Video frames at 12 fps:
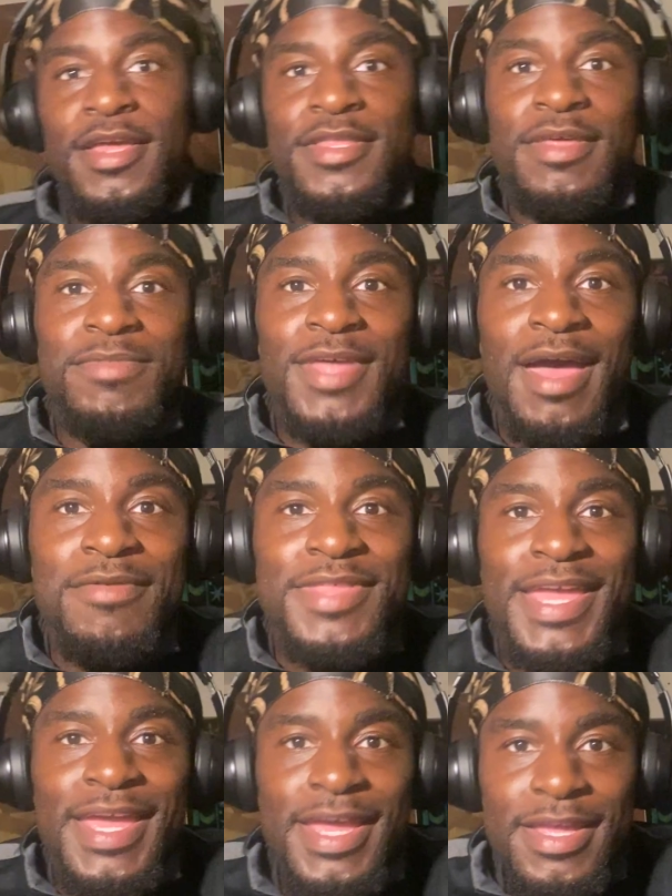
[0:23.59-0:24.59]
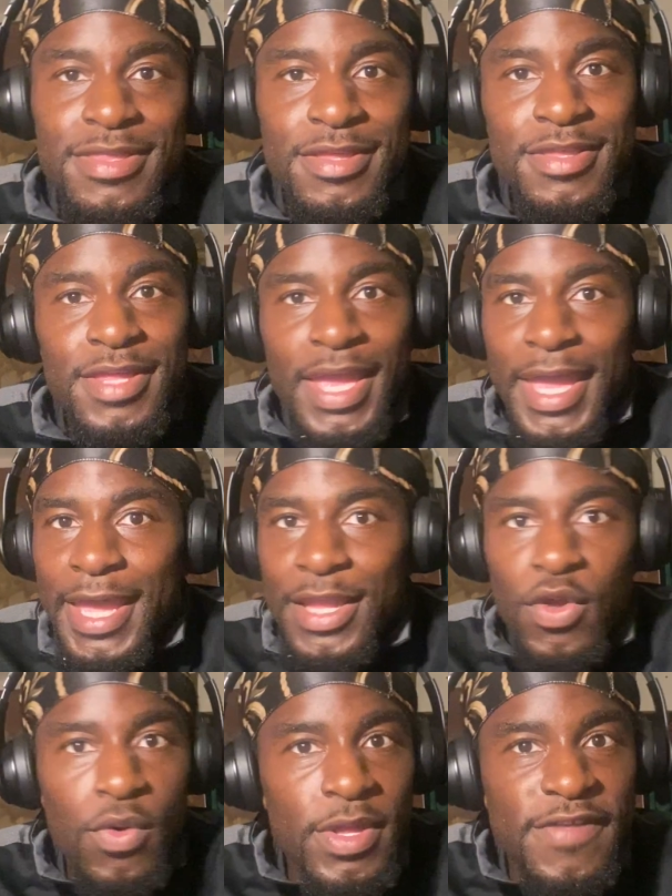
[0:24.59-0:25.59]
Sometimes the answers
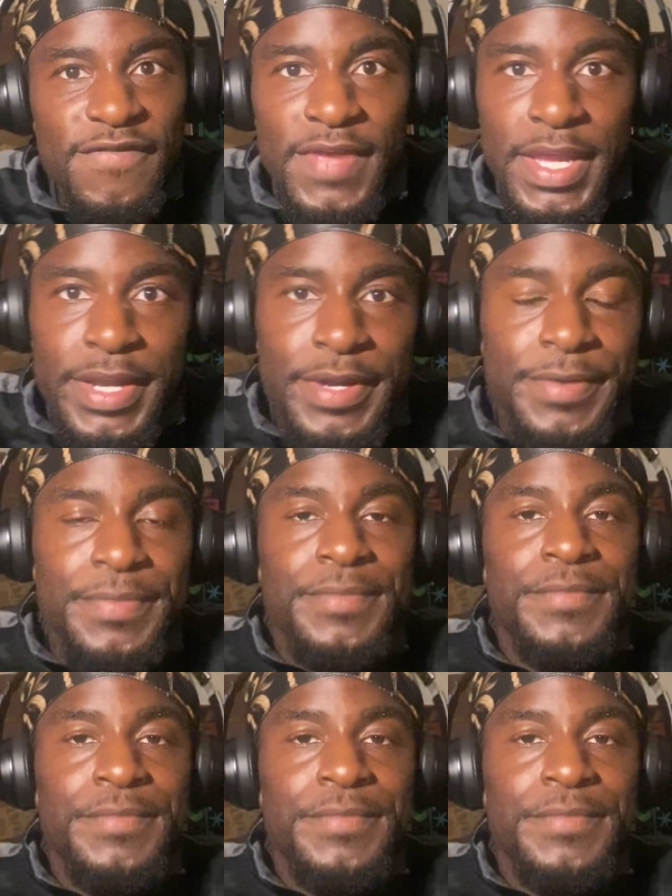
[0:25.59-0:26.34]
ain't always fair.